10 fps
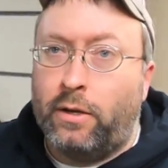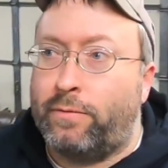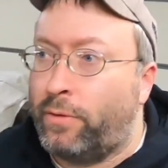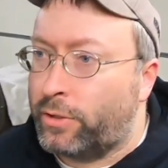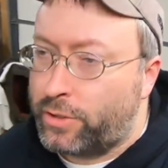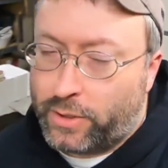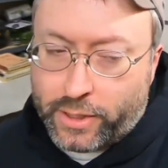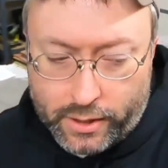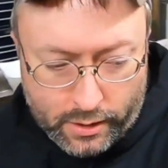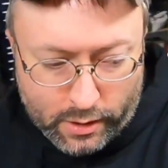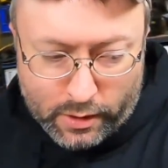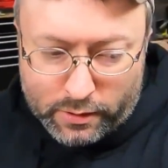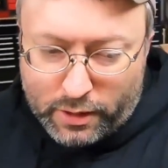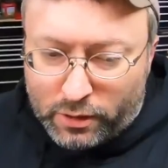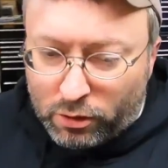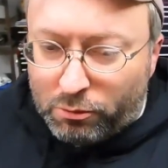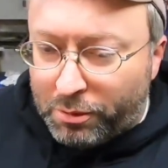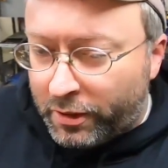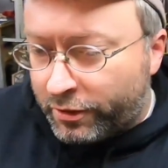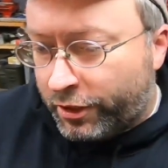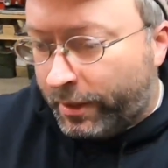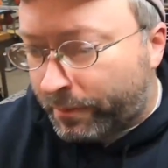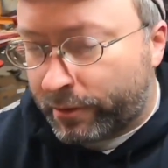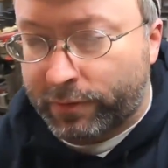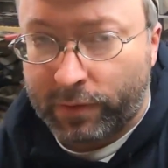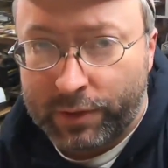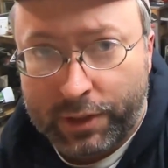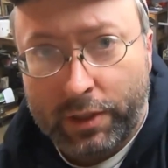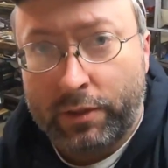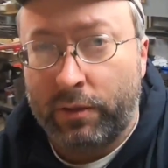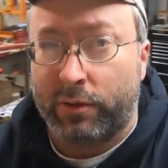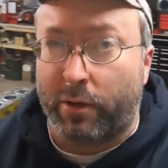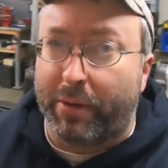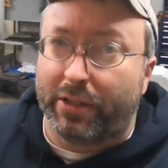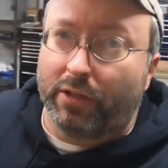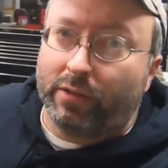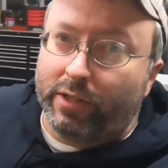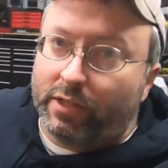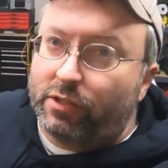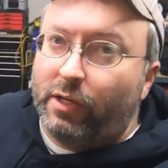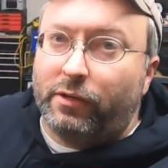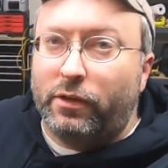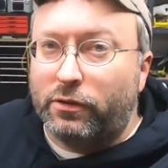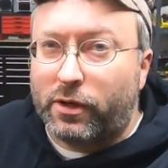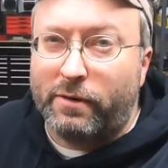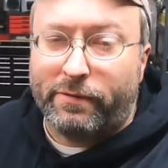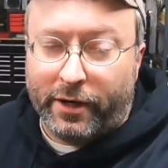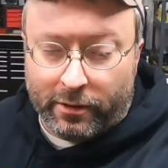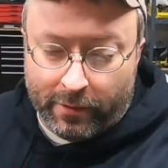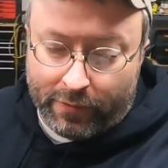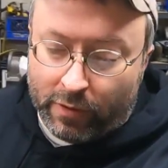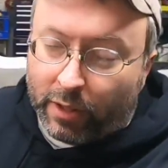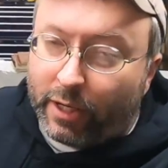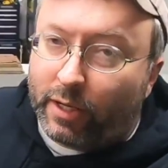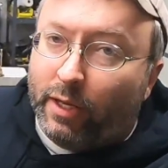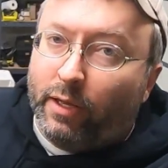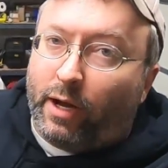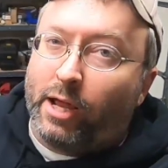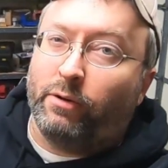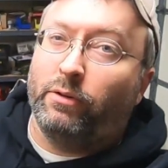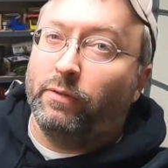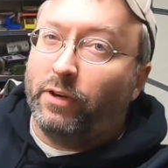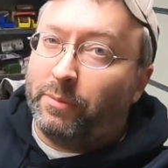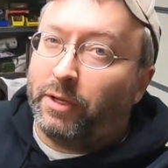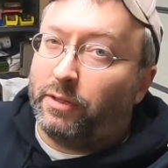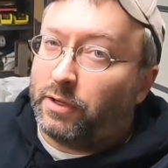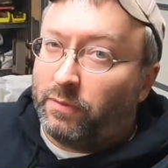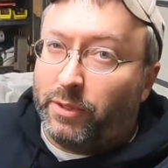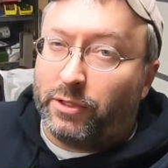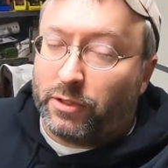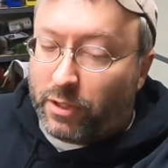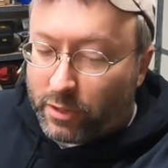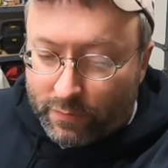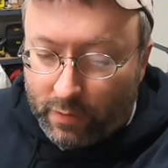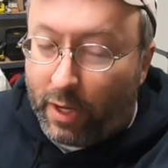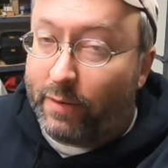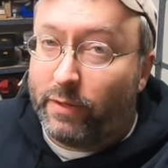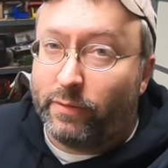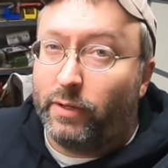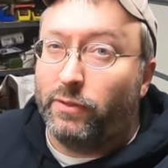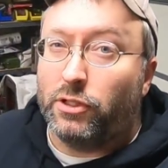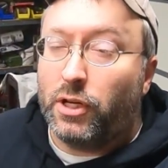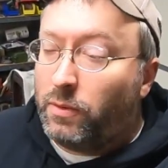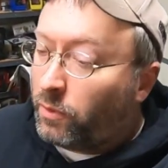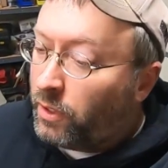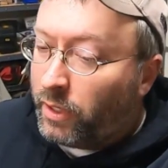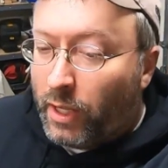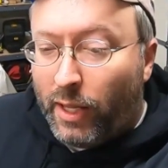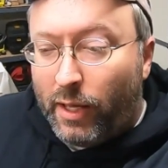Unfortunately, the glow plug chambers for the D2s are basically extinct. You can try and find them if you'd like. I don't know of anybody that's ever been successful. I've never even seen one.